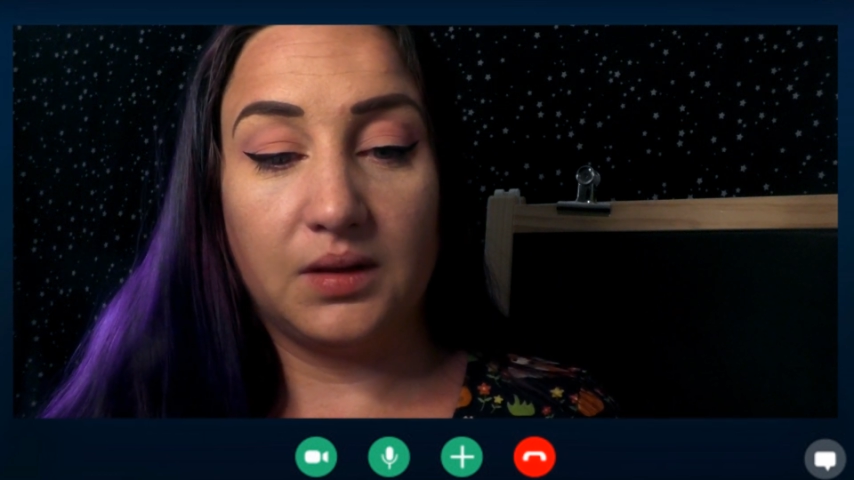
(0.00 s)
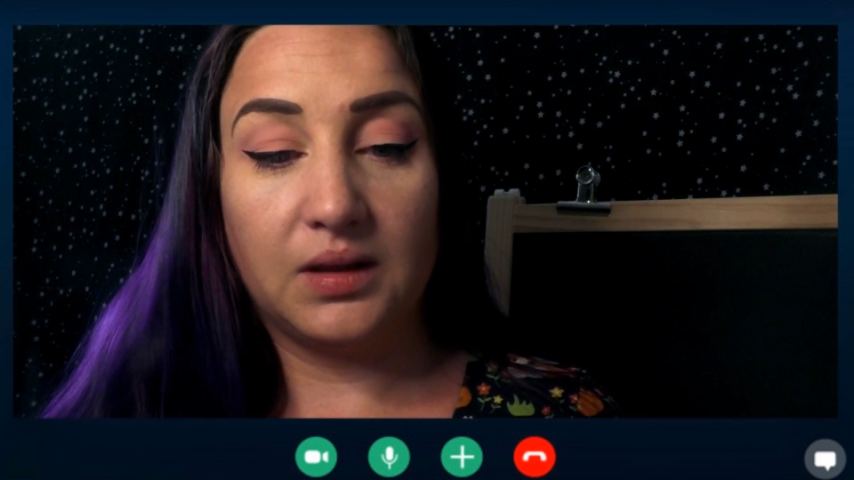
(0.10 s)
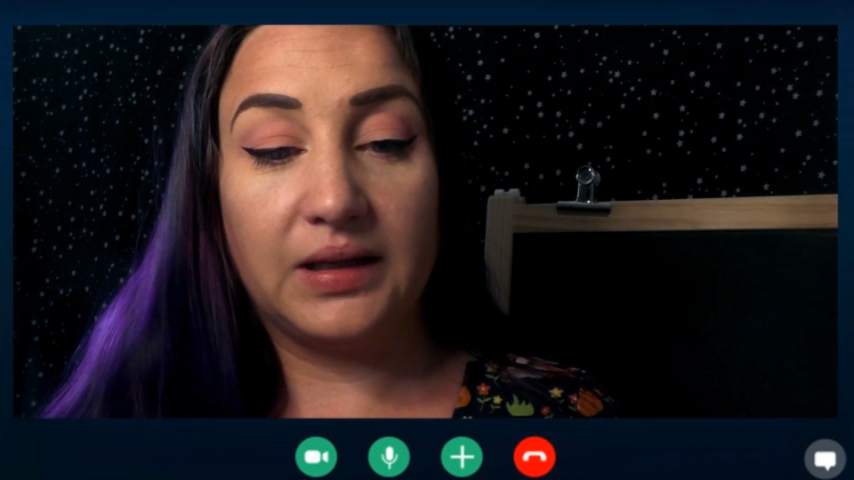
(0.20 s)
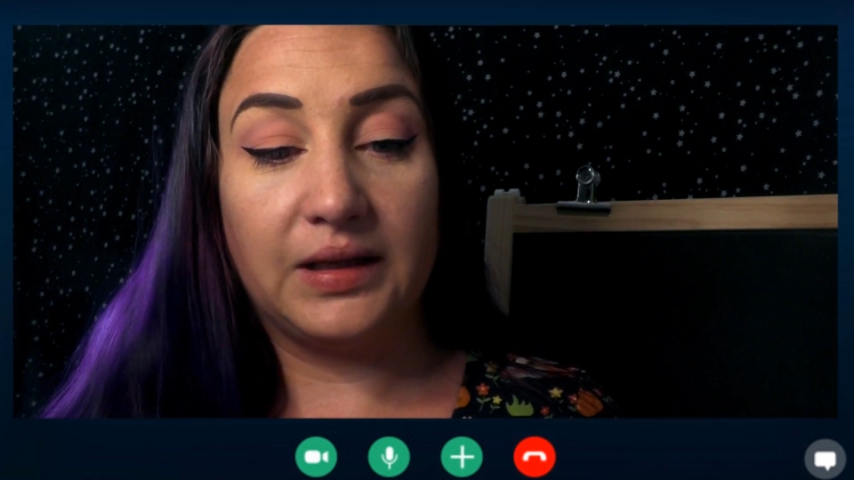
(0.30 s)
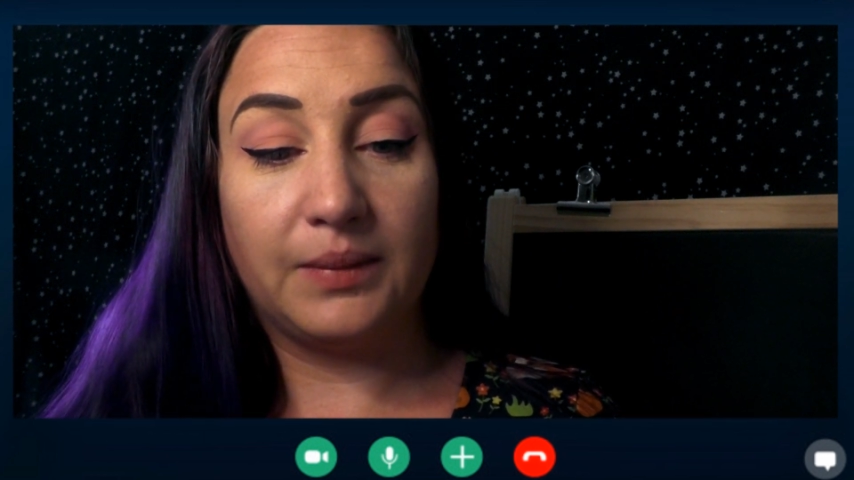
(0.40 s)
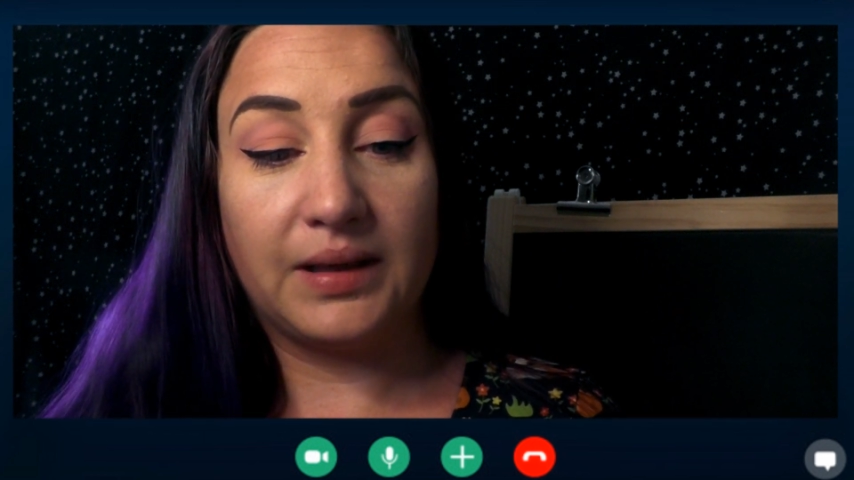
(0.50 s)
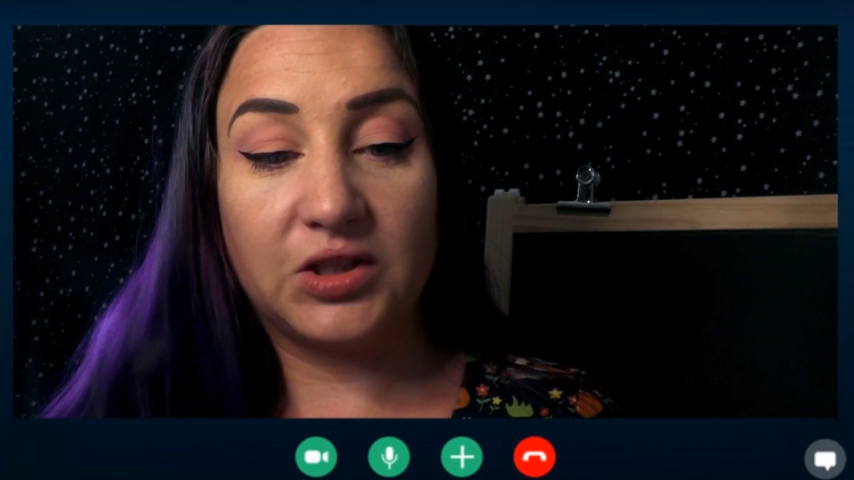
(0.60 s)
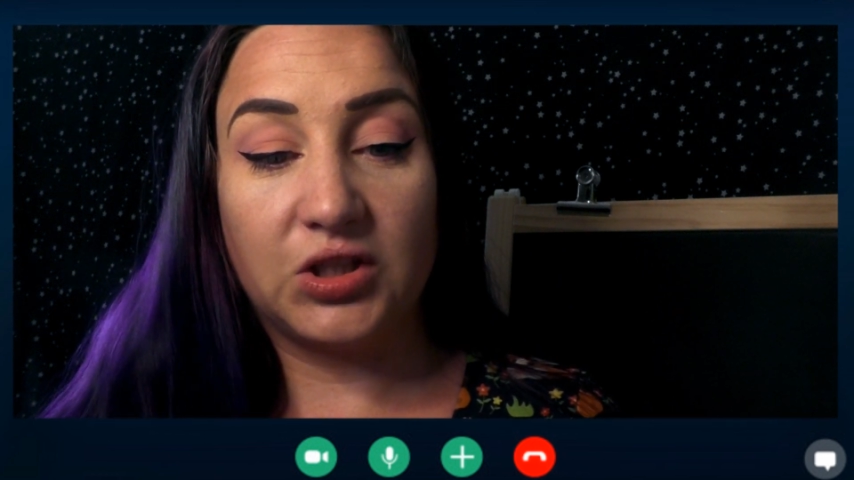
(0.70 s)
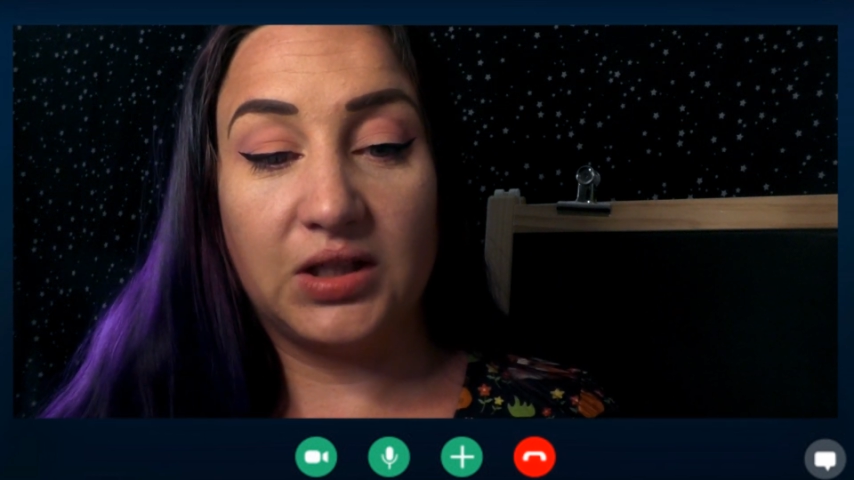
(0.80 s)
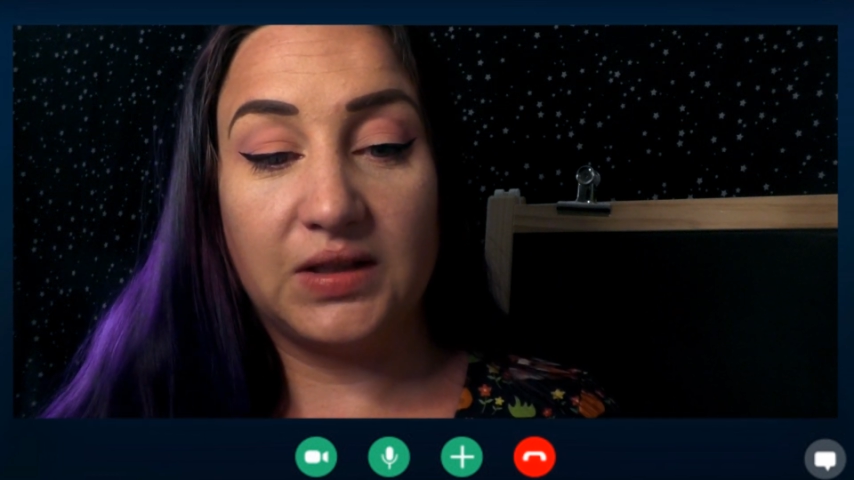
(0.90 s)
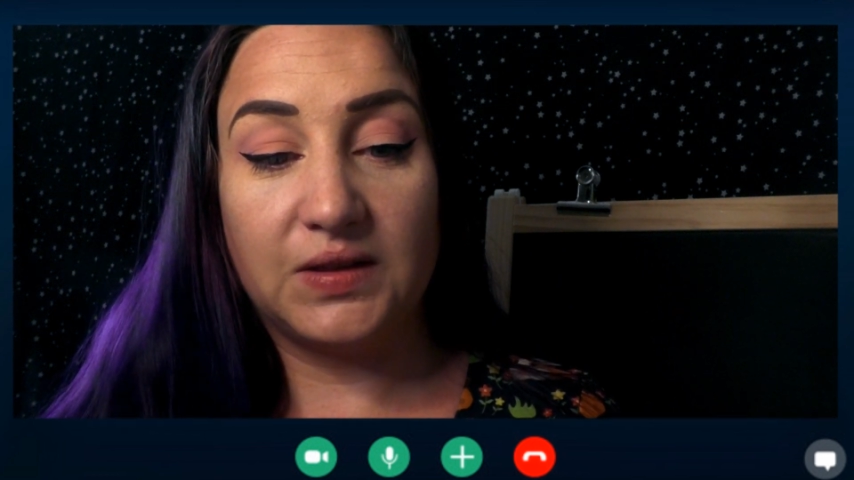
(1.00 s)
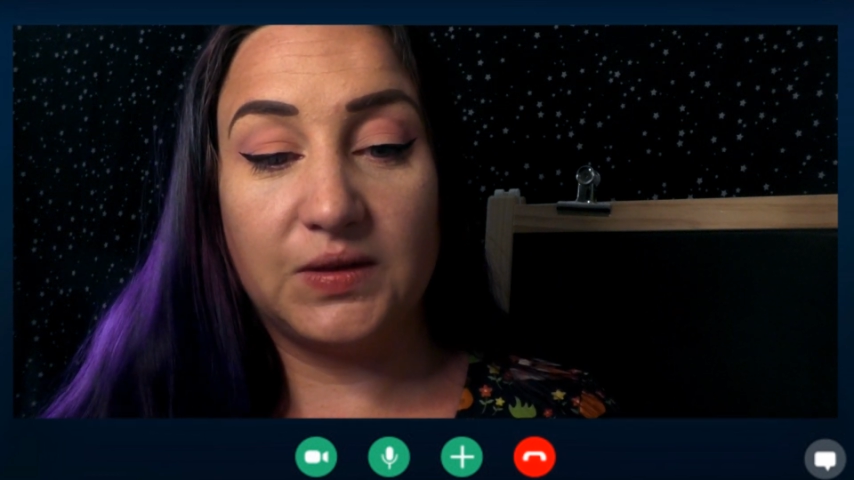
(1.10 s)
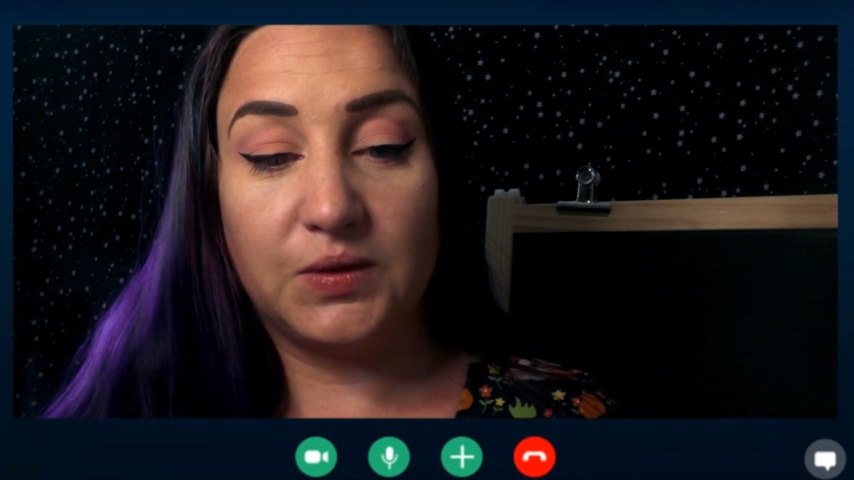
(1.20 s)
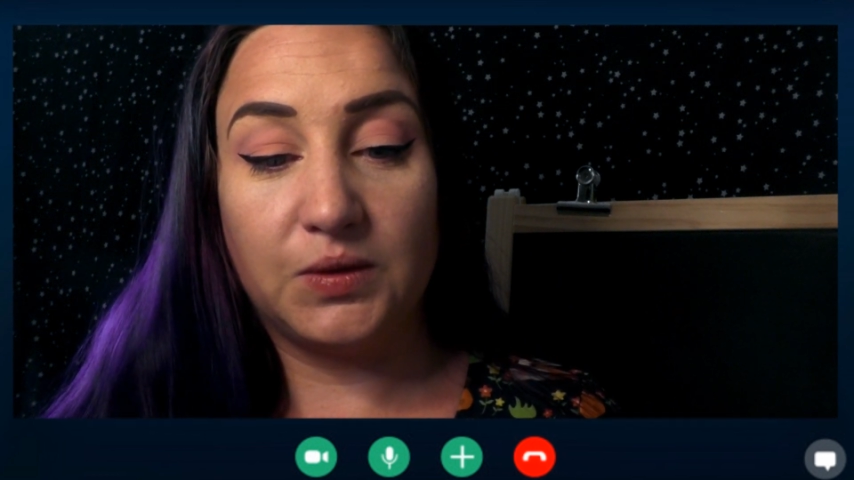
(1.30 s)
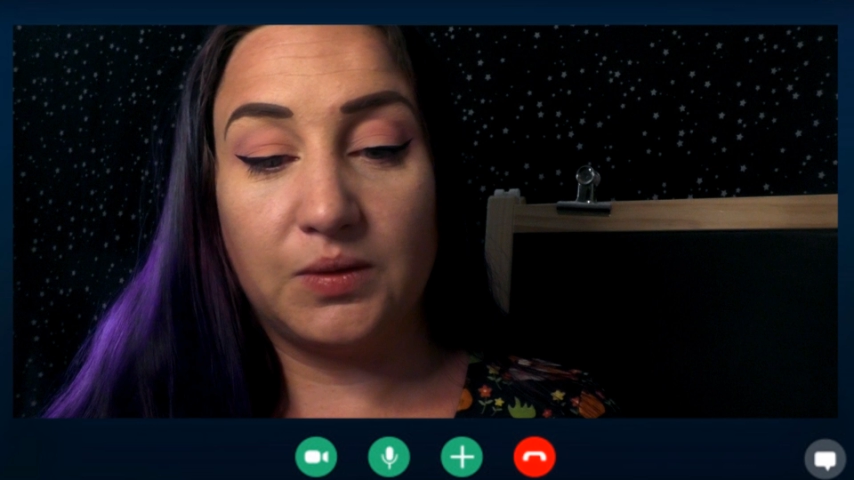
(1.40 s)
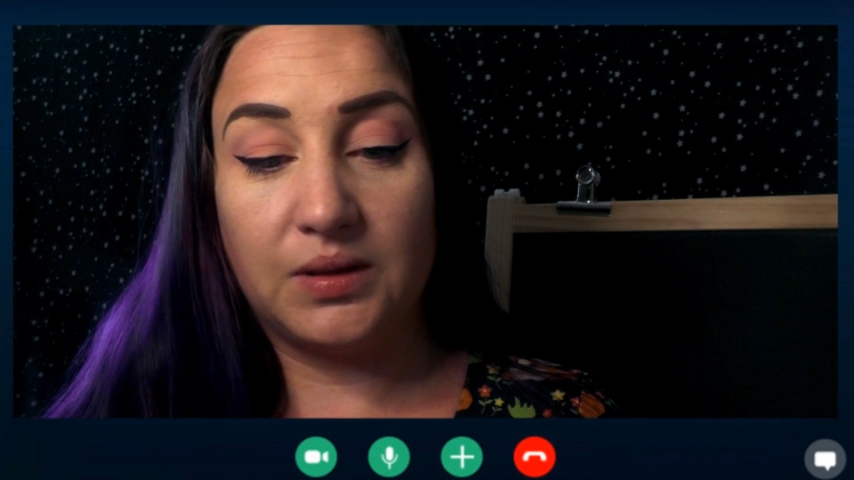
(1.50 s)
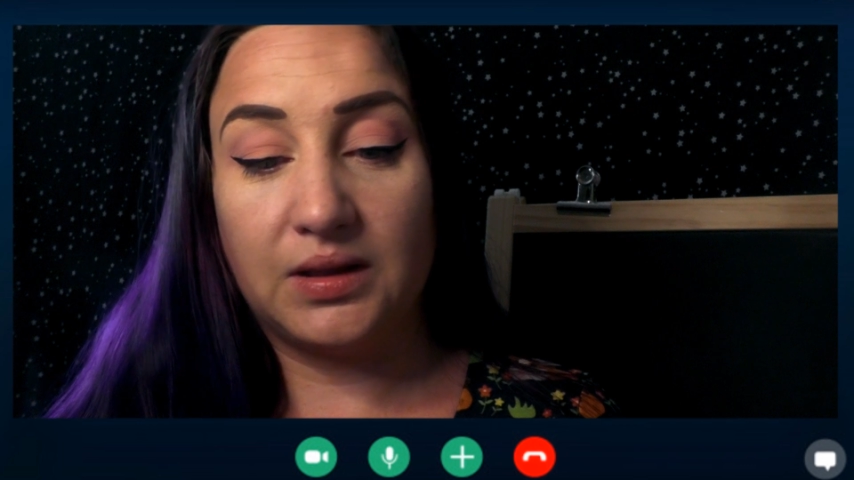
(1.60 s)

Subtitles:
colour matching to